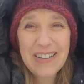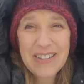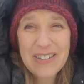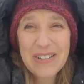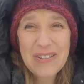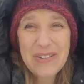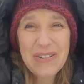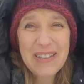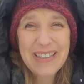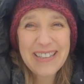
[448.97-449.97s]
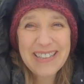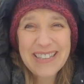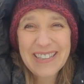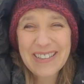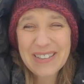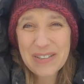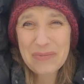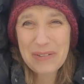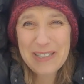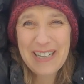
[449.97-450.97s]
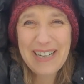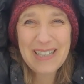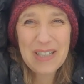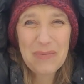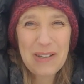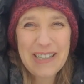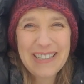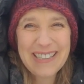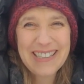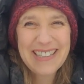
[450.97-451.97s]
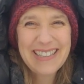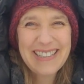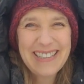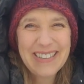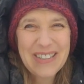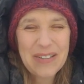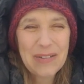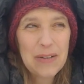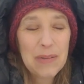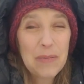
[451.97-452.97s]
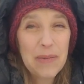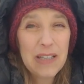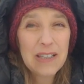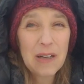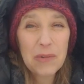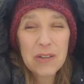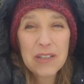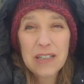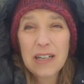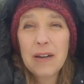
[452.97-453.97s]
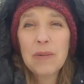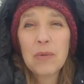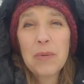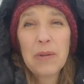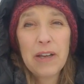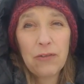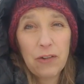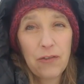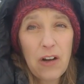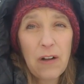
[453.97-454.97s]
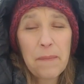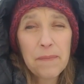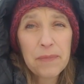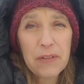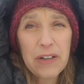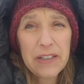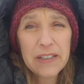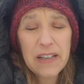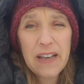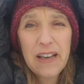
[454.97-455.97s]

also this also pertains, because, you know, sometimes in midsummer is the time that we plant for fall, right?